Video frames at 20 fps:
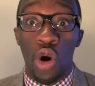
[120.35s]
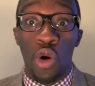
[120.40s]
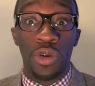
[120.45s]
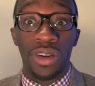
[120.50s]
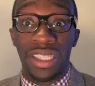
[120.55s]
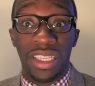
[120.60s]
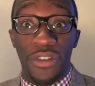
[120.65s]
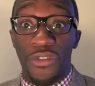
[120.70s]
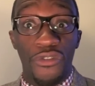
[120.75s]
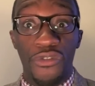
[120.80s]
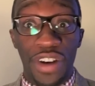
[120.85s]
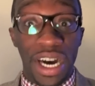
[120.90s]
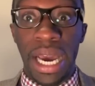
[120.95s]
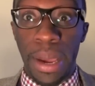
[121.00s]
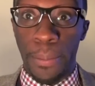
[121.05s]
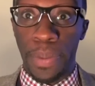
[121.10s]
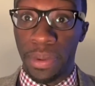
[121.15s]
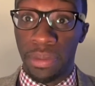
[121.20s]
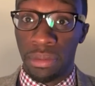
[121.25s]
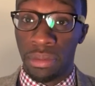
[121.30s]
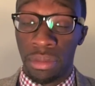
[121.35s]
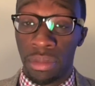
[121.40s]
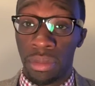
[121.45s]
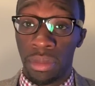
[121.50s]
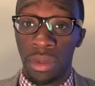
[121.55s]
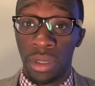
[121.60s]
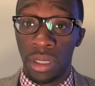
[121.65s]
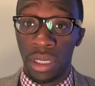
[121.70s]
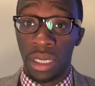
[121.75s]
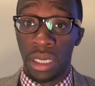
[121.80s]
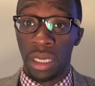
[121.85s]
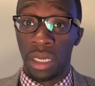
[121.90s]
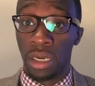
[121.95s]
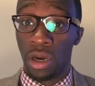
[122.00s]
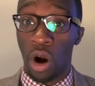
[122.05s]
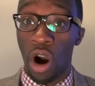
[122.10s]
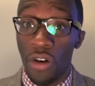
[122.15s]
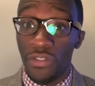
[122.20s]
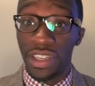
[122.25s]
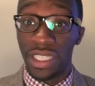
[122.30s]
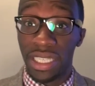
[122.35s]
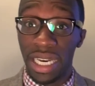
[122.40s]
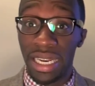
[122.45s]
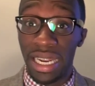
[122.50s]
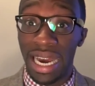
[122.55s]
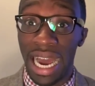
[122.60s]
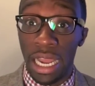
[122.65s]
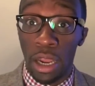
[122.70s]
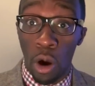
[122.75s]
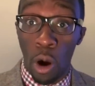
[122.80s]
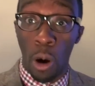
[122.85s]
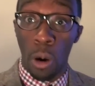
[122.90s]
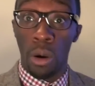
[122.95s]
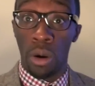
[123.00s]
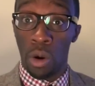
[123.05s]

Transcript: going to flip. All of a sudden they're like,